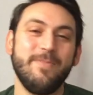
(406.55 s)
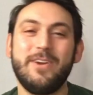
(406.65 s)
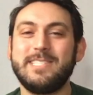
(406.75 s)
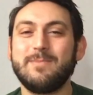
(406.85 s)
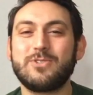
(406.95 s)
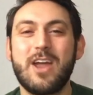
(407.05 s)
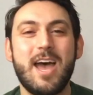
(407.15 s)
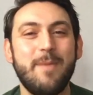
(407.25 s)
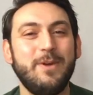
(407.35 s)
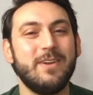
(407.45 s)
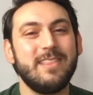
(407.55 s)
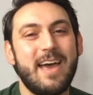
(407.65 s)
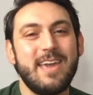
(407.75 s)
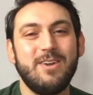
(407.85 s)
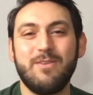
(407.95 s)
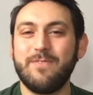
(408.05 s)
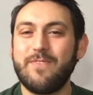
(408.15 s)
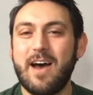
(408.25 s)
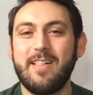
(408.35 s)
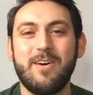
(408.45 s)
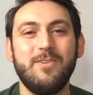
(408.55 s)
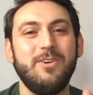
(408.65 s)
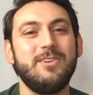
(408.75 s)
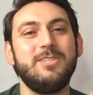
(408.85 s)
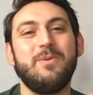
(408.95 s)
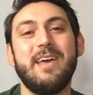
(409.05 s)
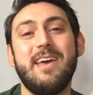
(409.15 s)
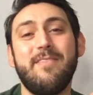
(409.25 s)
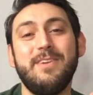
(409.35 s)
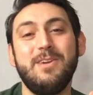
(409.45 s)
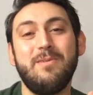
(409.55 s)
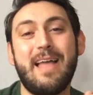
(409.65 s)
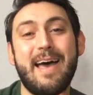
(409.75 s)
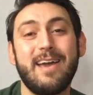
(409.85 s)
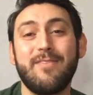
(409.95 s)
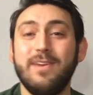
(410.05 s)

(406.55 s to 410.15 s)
You can subscribe, you can like, you can follow, you can do whatever you like.